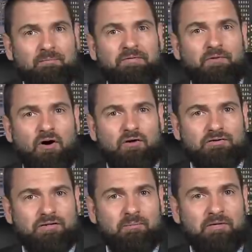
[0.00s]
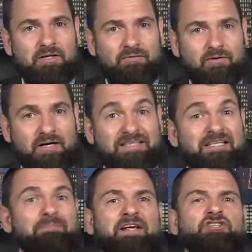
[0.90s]
befalls a believer
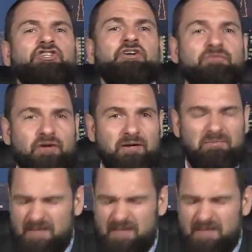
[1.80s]
except that it's good for him.